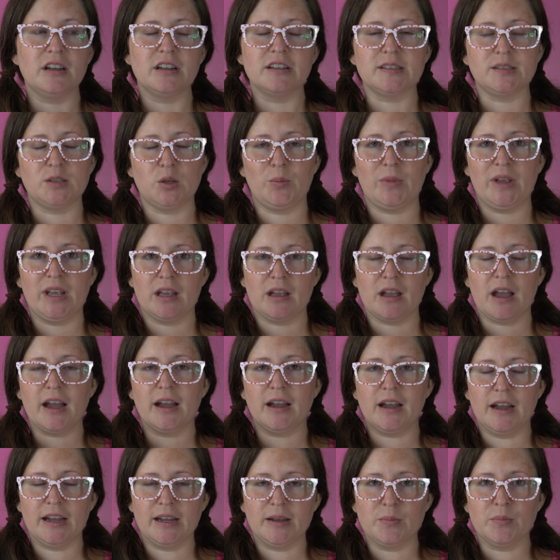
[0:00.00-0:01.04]
assuming
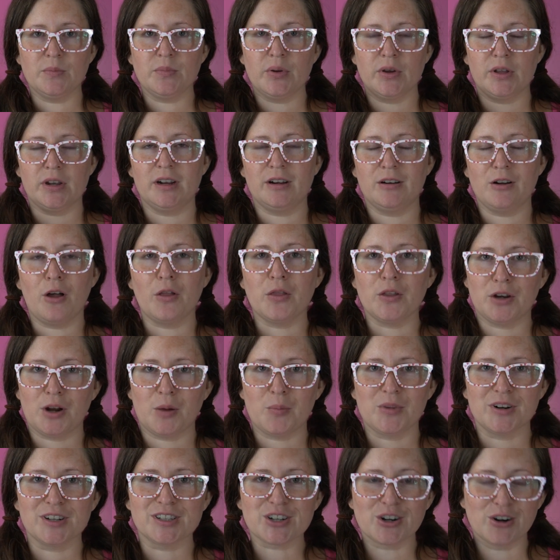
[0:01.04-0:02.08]
I put in all the
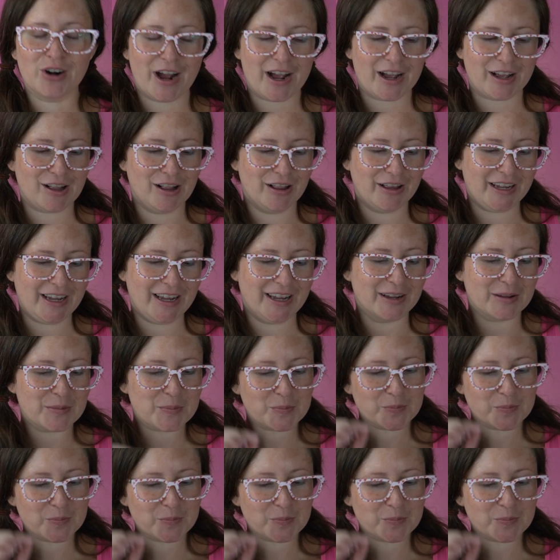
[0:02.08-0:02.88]
numbers correctly.